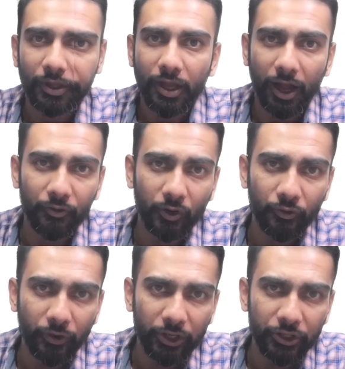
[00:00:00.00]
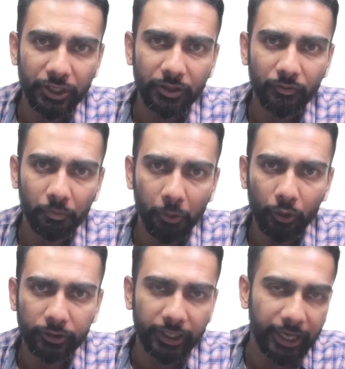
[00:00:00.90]
After finishing
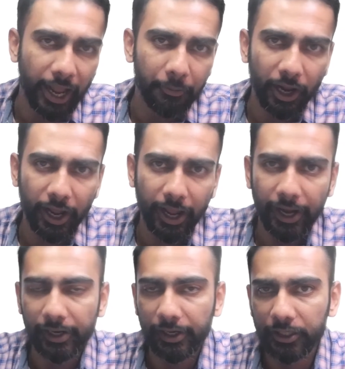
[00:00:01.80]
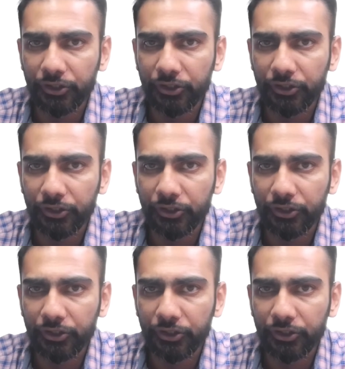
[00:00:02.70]
both the camera and lens